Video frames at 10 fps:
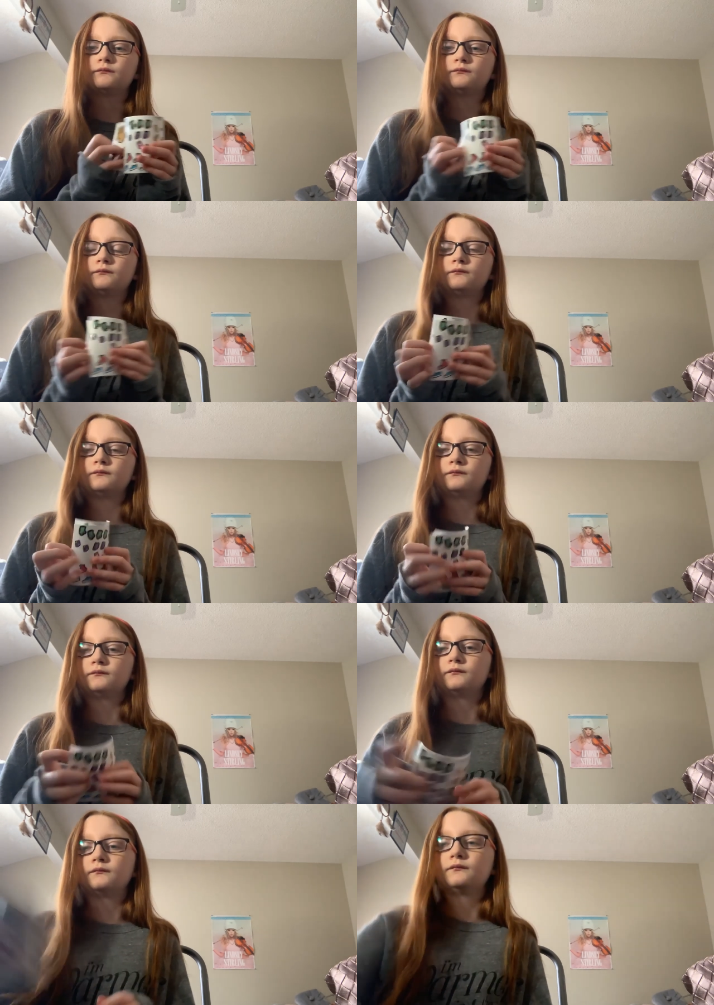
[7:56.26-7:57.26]

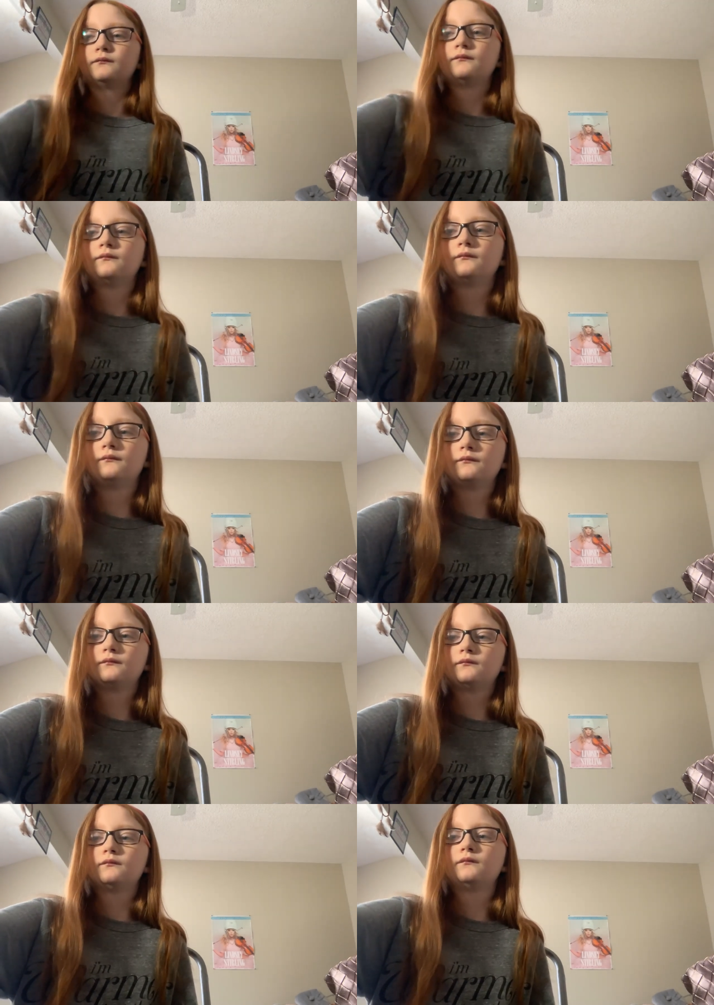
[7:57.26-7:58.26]

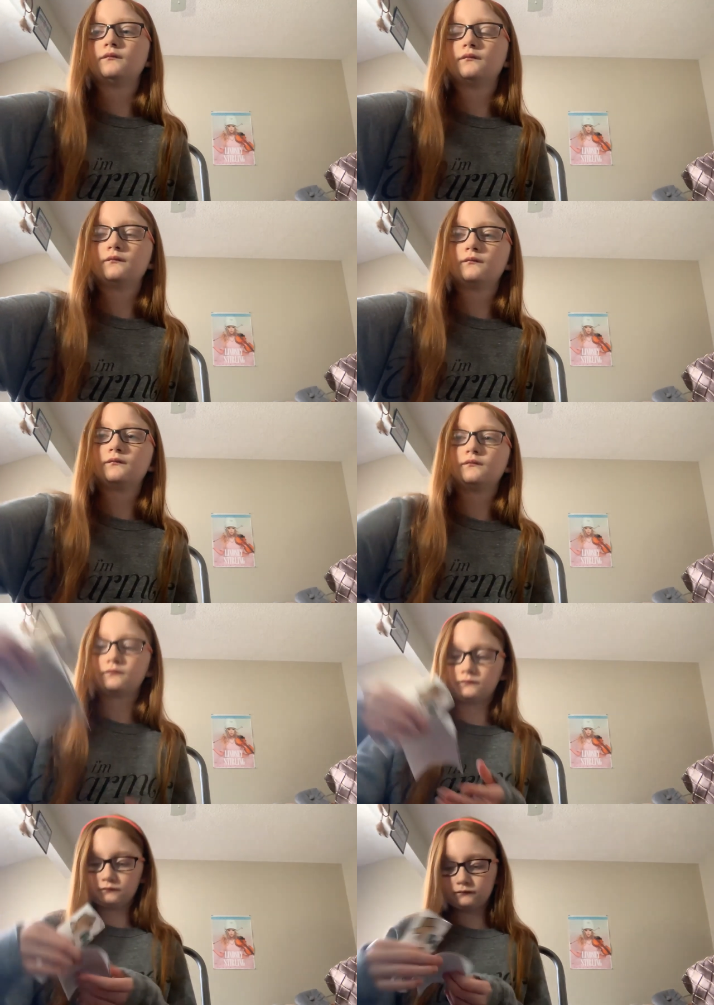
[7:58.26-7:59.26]

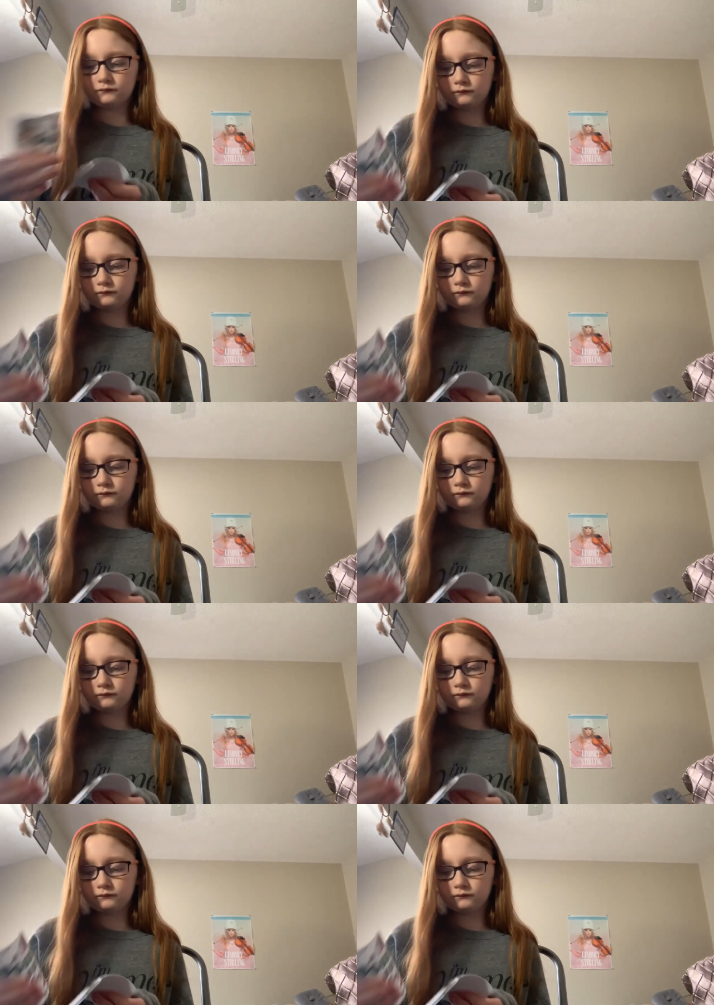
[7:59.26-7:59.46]
Nothing is said.